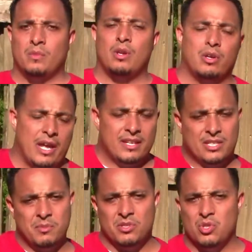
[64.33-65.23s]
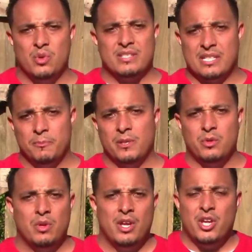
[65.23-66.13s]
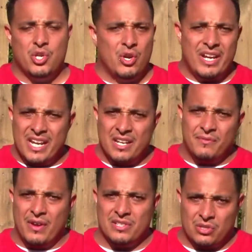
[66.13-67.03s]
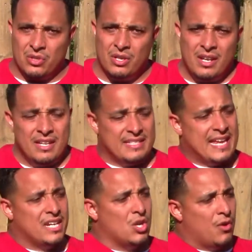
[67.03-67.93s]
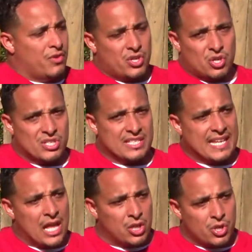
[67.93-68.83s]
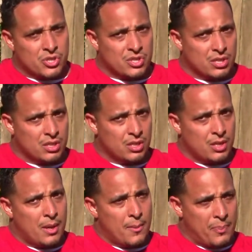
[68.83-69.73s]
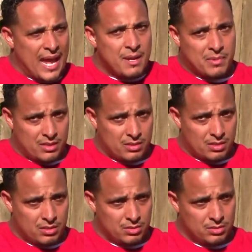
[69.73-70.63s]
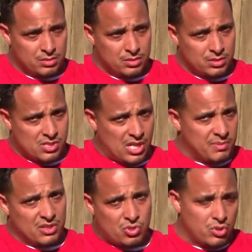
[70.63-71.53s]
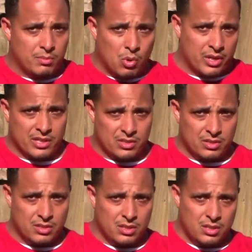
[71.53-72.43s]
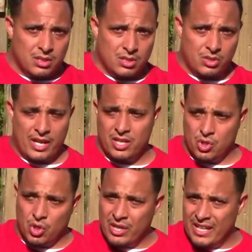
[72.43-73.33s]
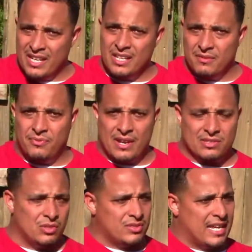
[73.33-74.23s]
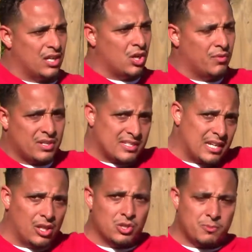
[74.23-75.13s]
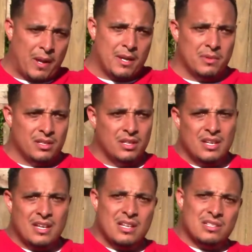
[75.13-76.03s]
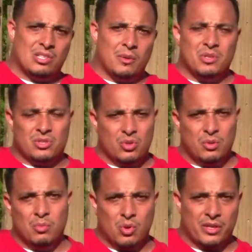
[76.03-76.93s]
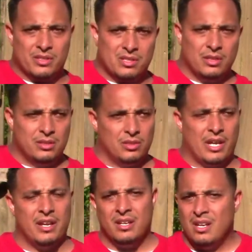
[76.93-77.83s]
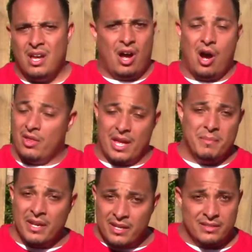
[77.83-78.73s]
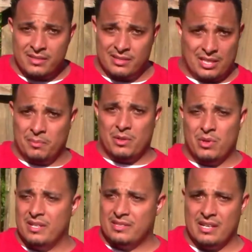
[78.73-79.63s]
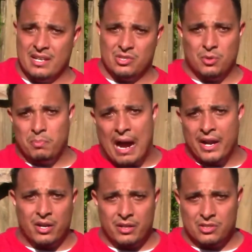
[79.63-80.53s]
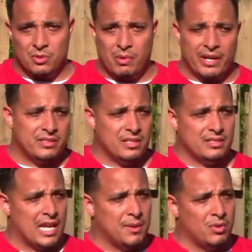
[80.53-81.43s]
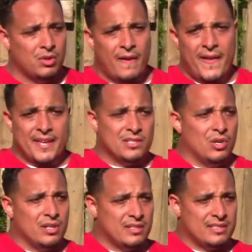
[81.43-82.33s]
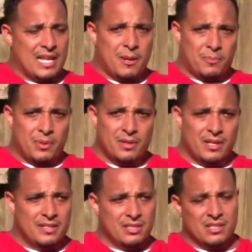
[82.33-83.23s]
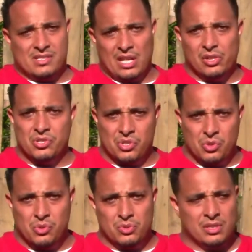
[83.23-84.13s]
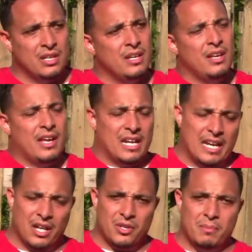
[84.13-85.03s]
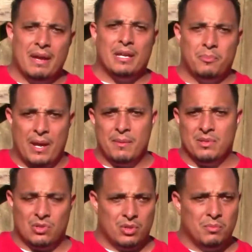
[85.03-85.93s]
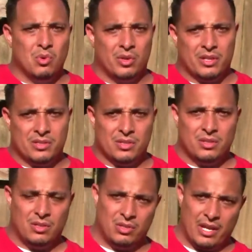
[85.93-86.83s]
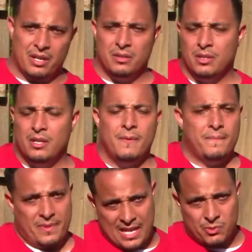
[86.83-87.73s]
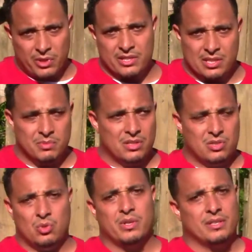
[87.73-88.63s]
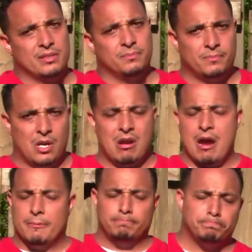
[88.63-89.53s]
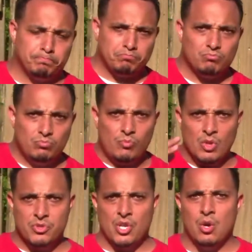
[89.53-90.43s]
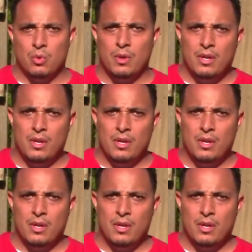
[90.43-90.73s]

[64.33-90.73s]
Okay, subject to is simply your end investor taking over your seller's payment subject to the mortgage. Okay, your end investor taking over the seller's payment subject to the mortgage. Okay? All that means, simply what it says, your buyer that you're bringing to the table is going to step into the seller's shoes, and now they're making payments on the mortgage. Okay? That's what a subject to is. Alright. So,